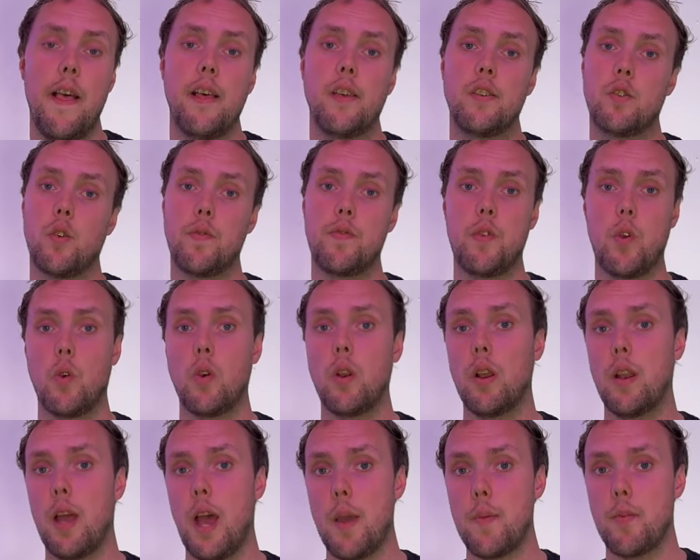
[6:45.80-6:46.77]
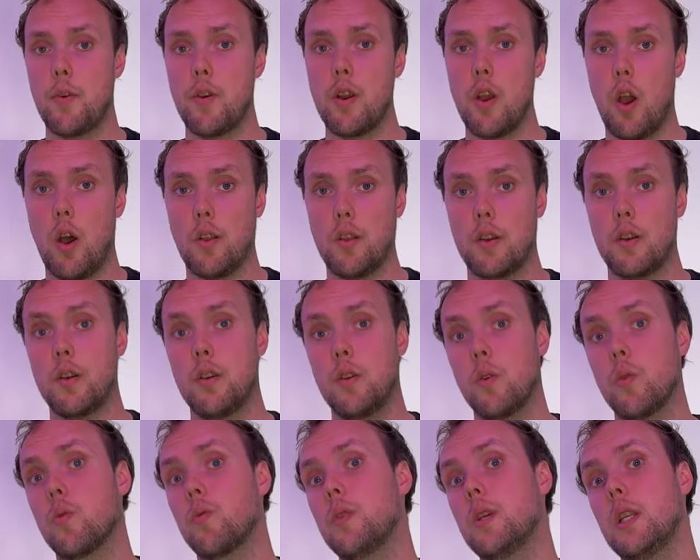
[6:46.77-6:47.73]
So if you're a library author,
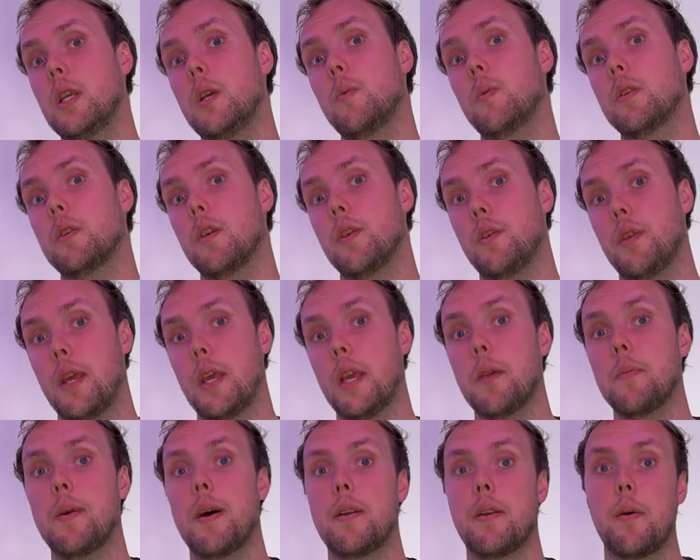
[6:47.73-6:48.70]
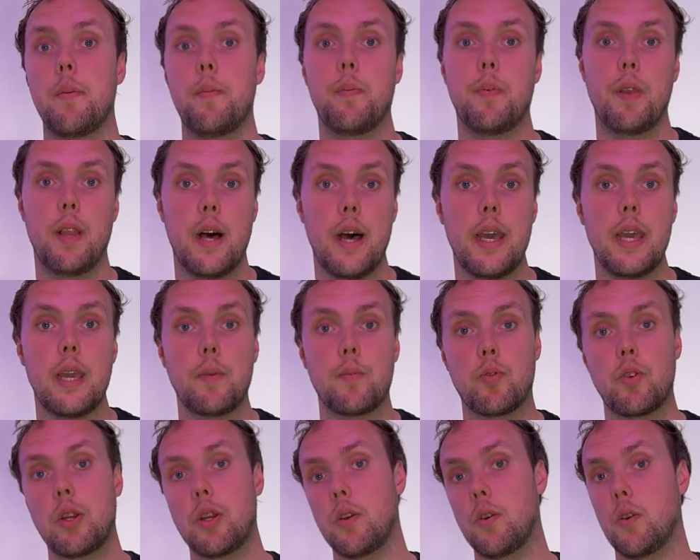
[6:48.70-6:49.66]
you'll really want to think about applying
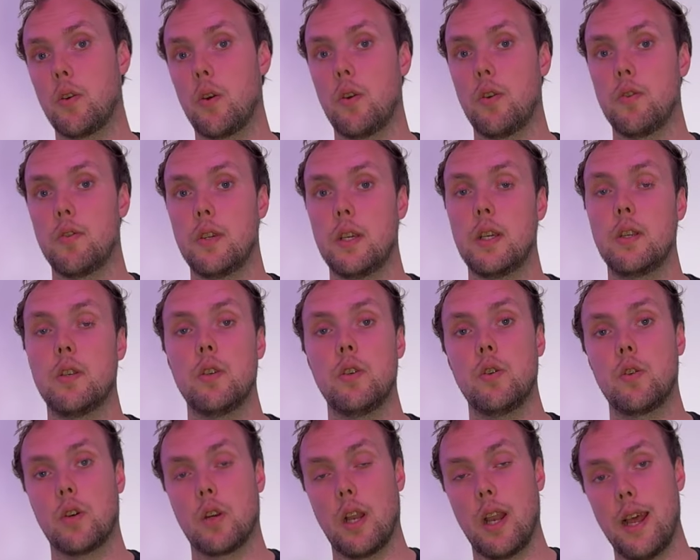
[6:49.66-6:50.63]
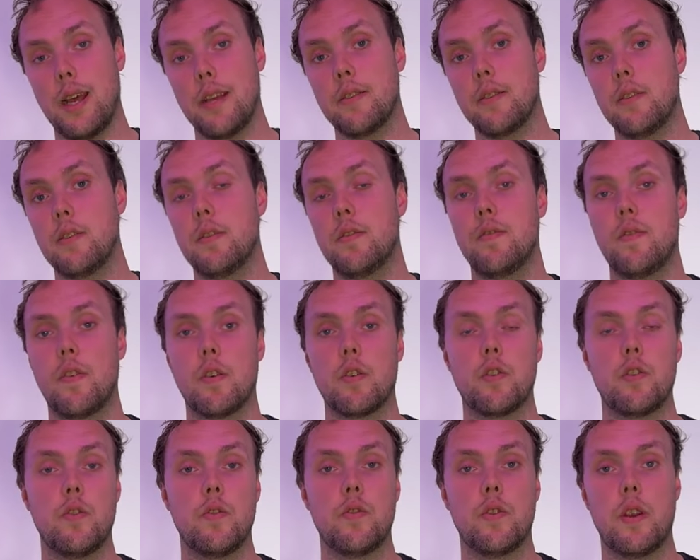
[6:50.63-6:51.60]
pre-concurrency to your classes,
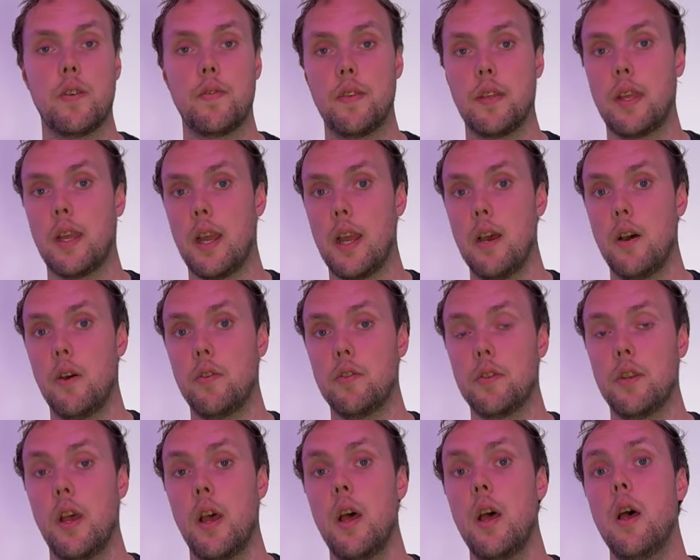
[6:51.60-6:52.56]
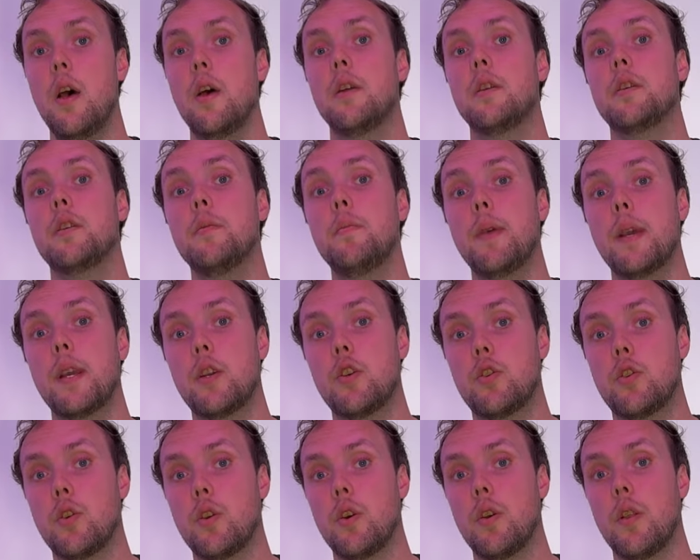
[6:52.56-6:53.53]
functions, and everything else to make
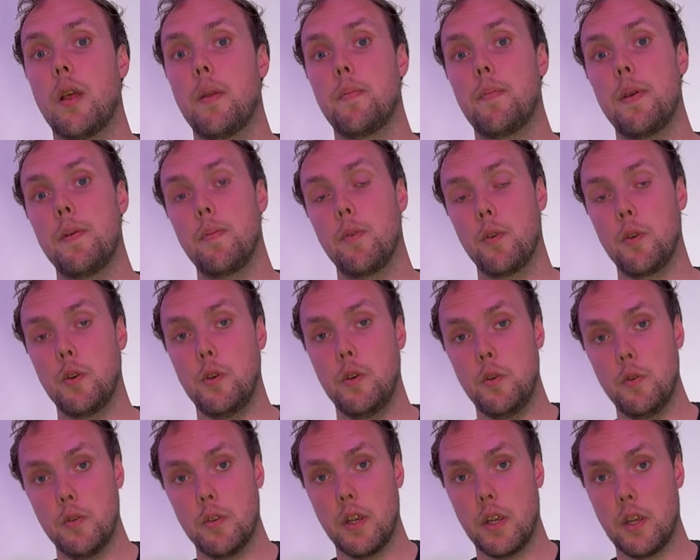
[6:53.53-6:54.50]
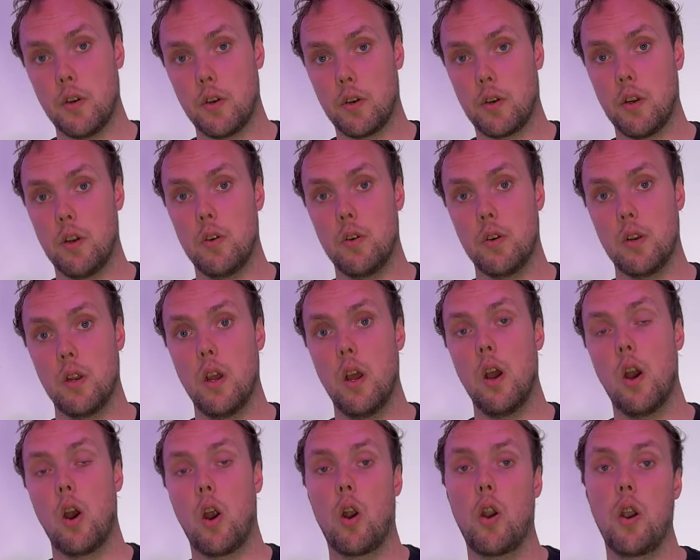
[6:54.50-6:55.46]
sure that people using your code
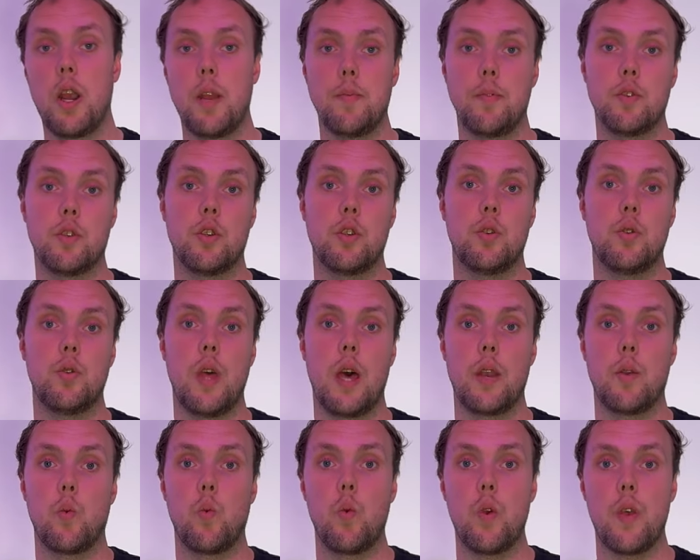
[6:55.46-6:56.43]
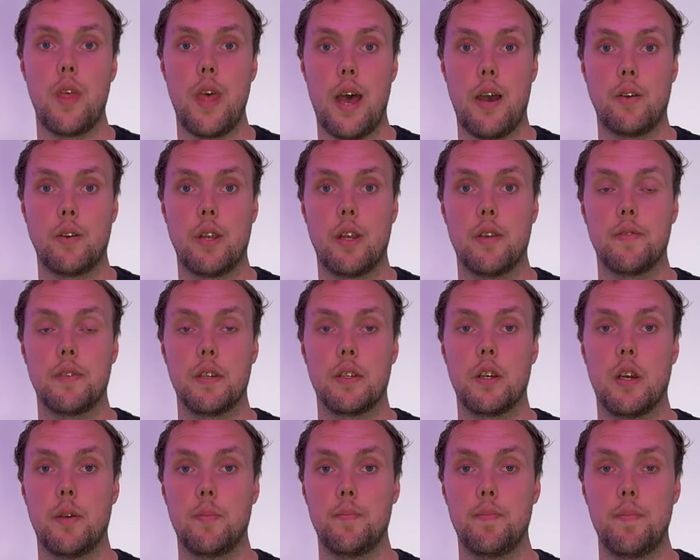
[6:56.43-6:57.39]
are able to do that without having
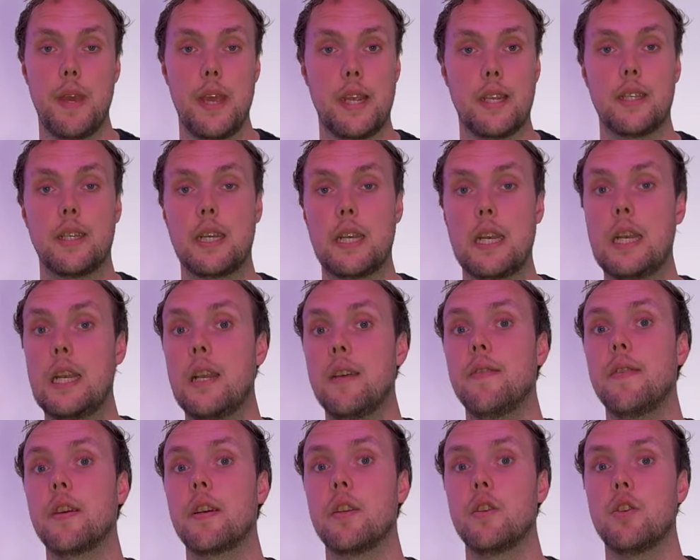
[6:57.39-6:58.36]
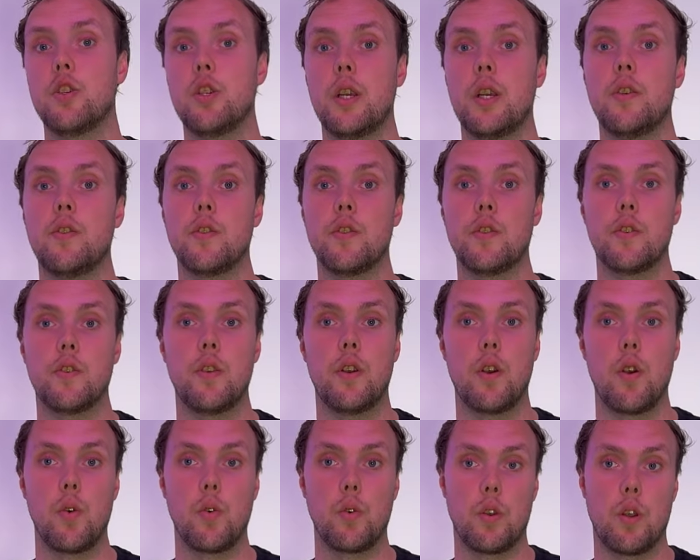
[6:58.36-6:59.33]
to make significant changes to
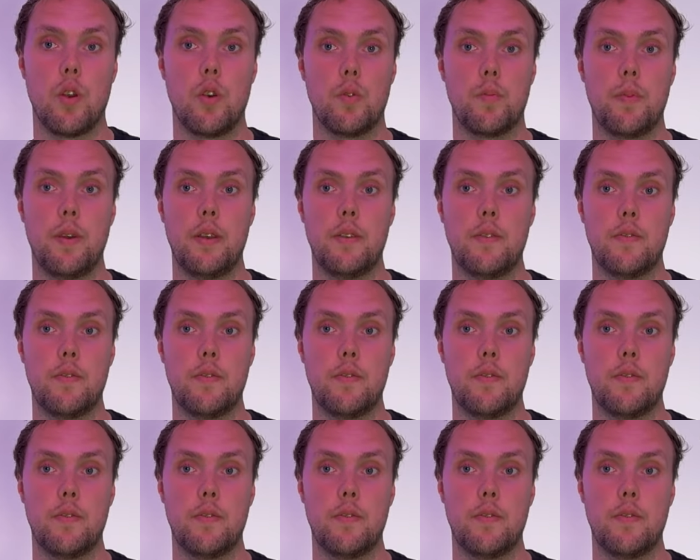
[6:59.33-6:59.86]
their own code base.